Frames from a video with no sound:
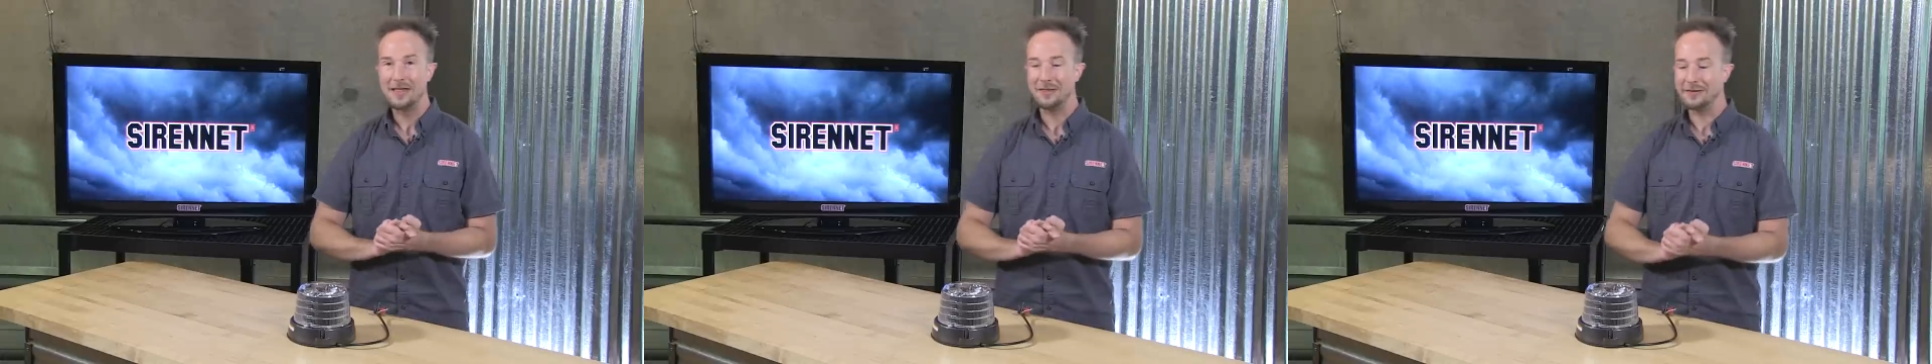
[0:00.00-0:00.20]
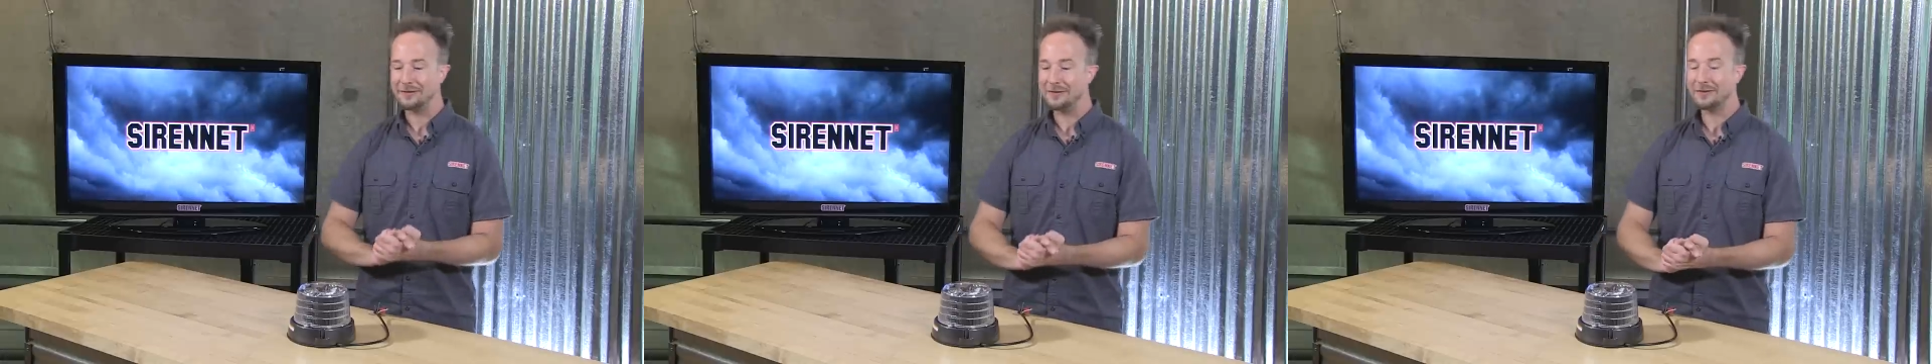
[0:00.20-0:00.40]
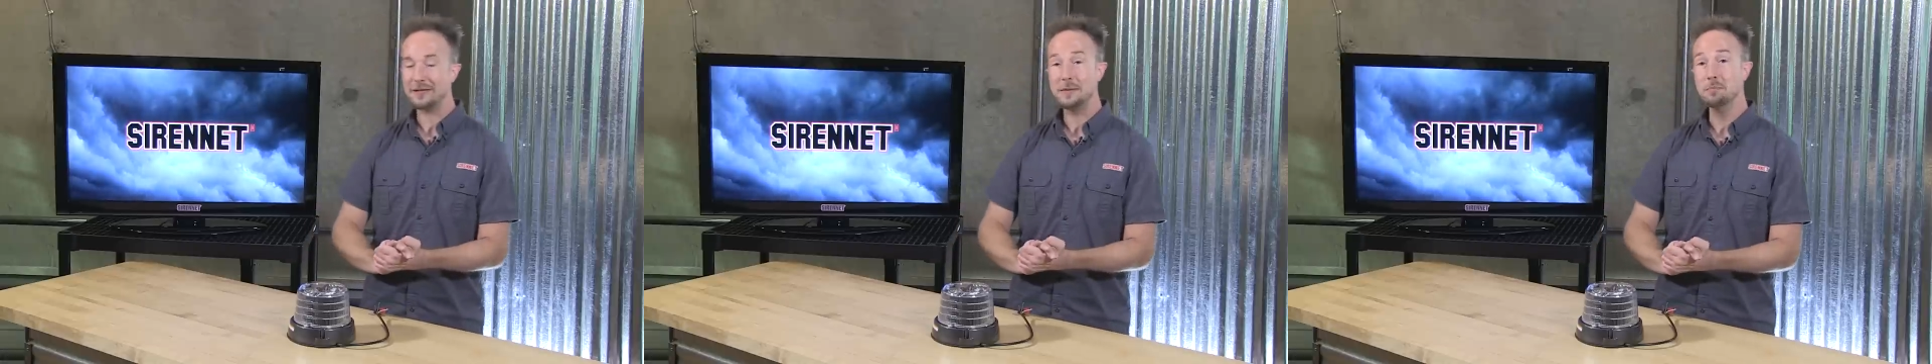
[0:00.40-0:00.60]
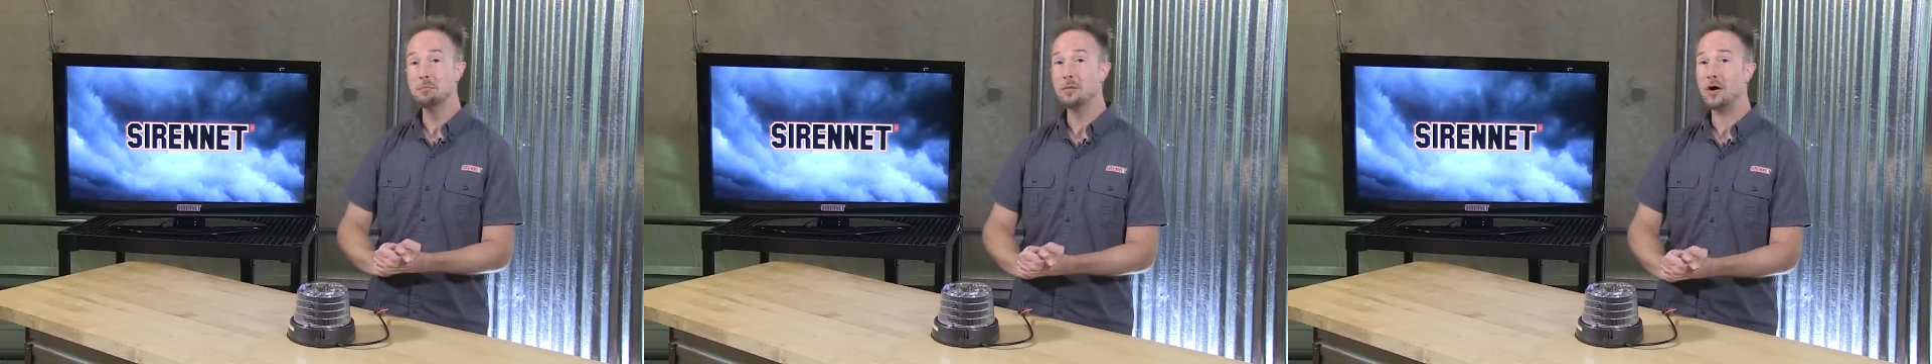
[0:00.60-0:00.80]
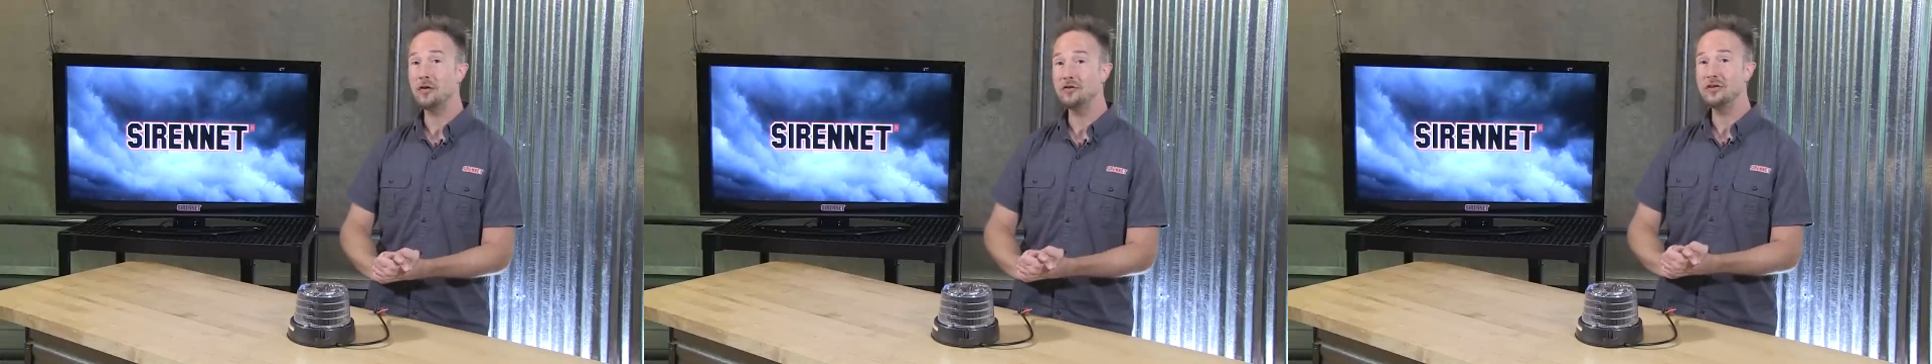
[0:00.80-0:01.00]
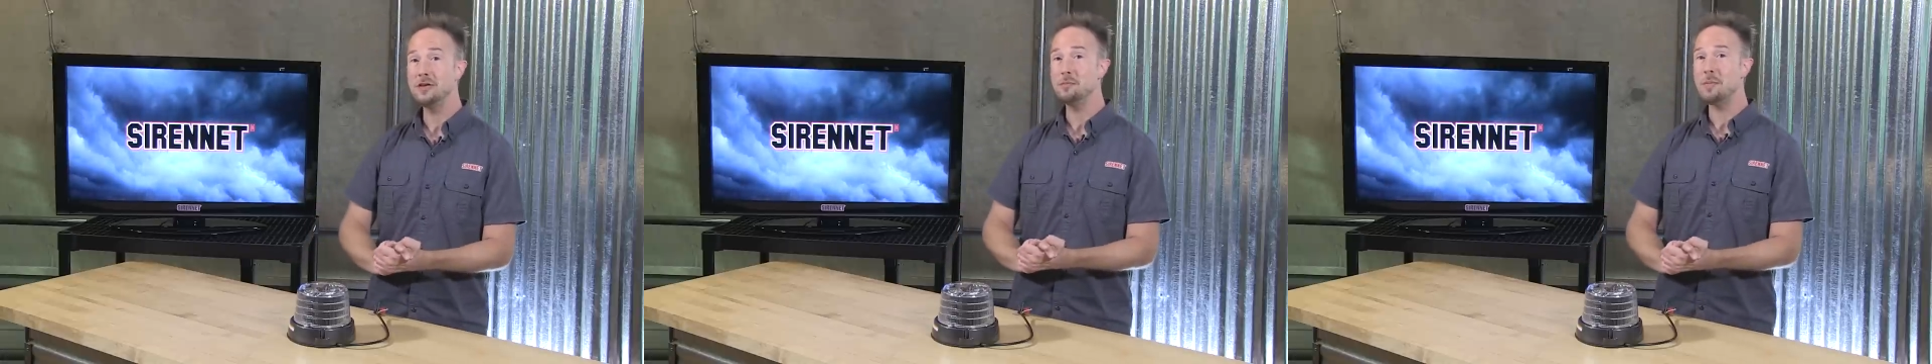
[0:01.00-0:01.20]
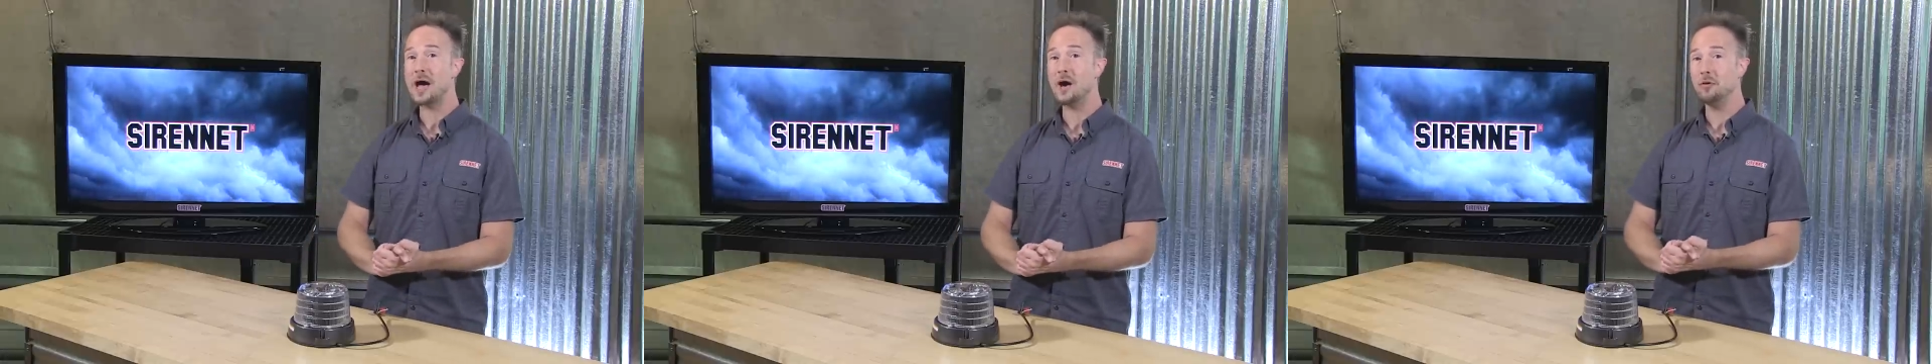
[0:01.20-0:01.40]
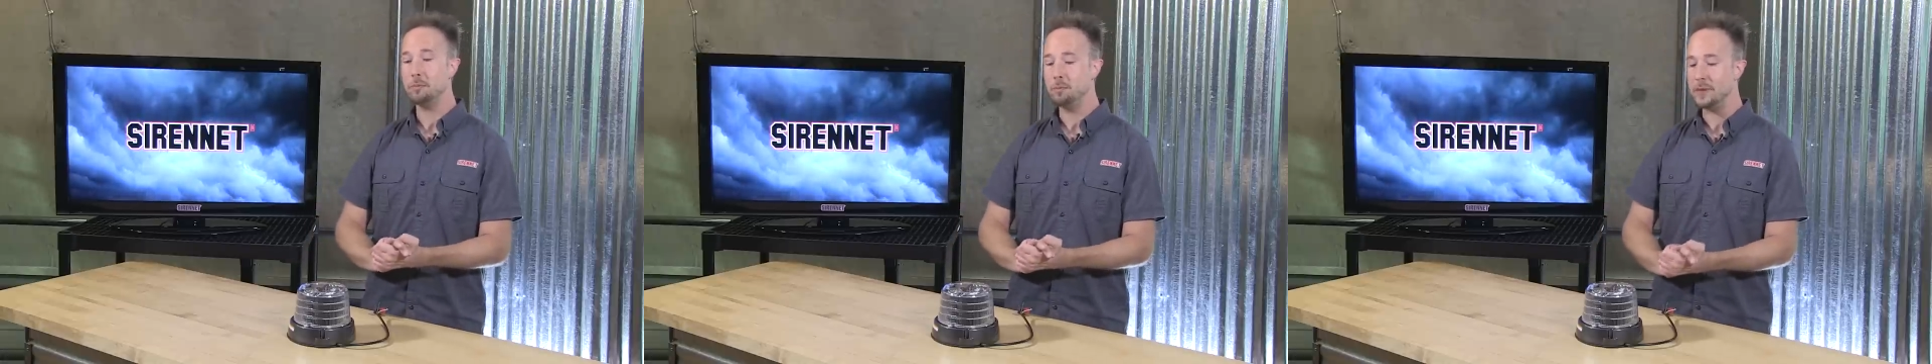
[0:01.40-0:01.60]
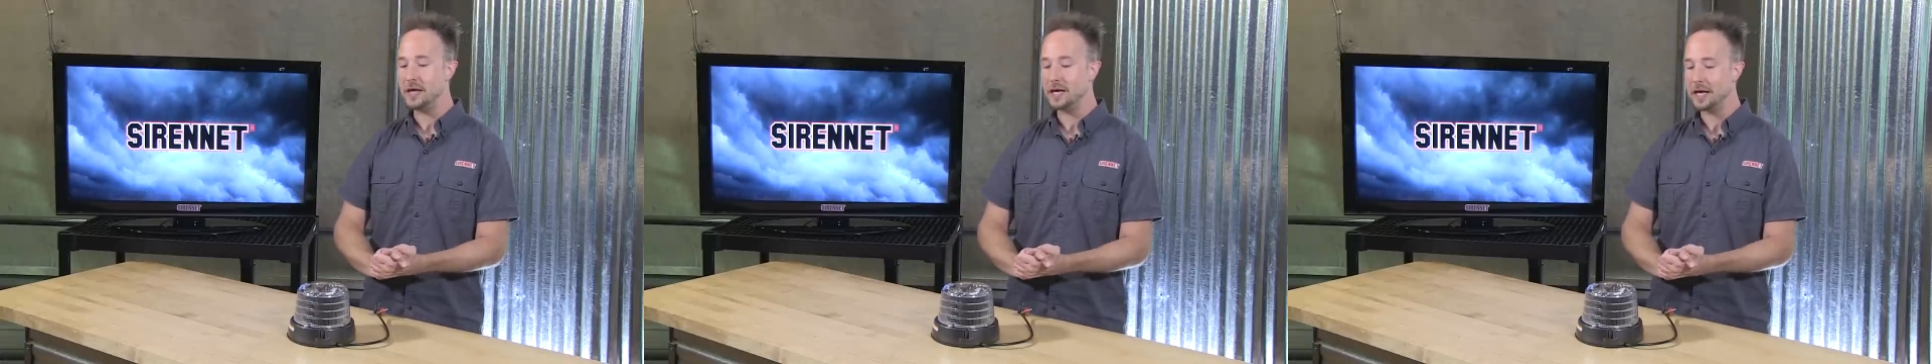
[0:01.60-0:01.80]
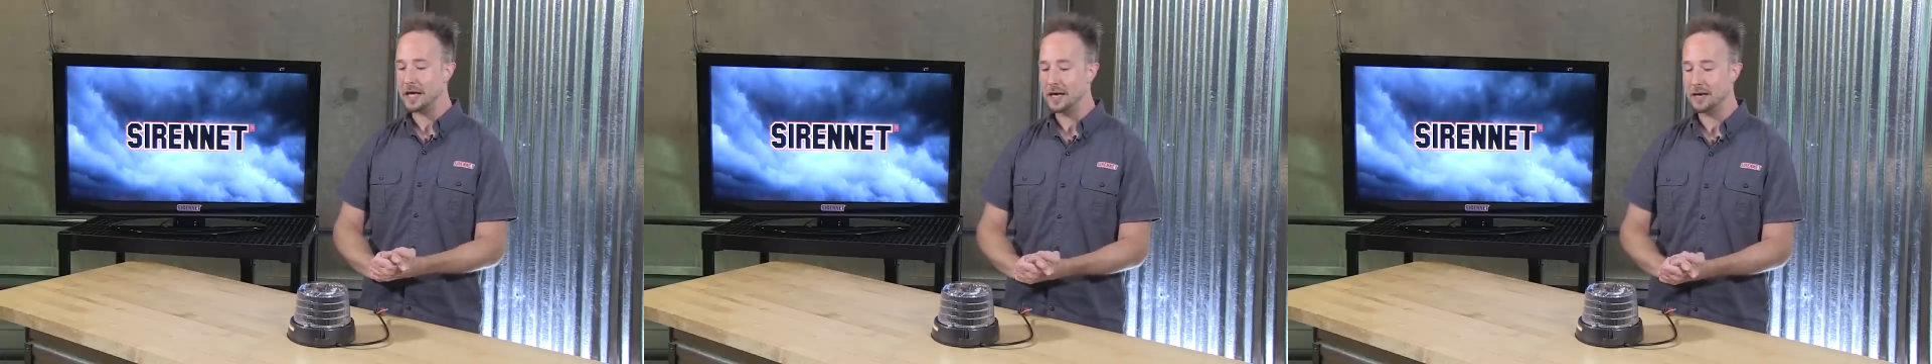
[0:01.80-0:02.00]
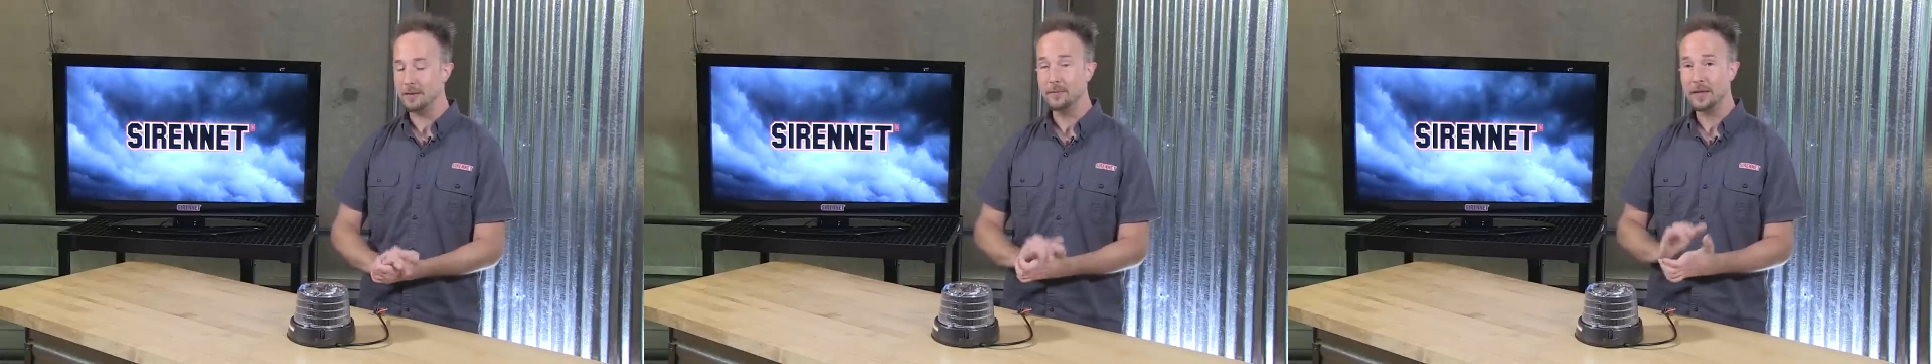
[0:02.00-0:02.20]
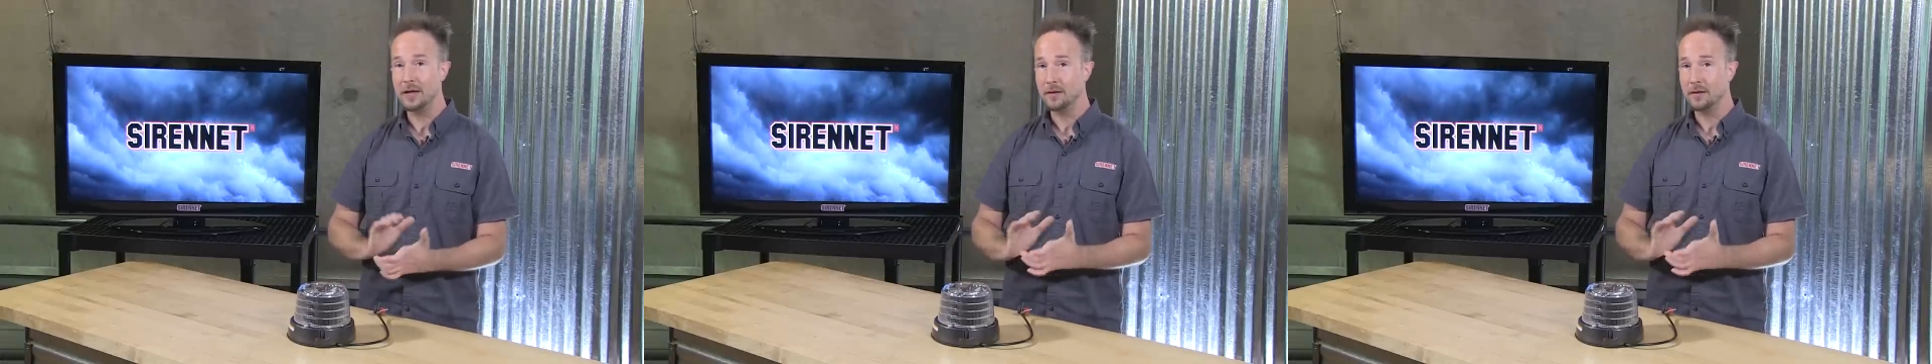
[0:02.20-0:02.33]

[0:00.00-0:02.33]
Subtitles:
This is a multi-mount beacon.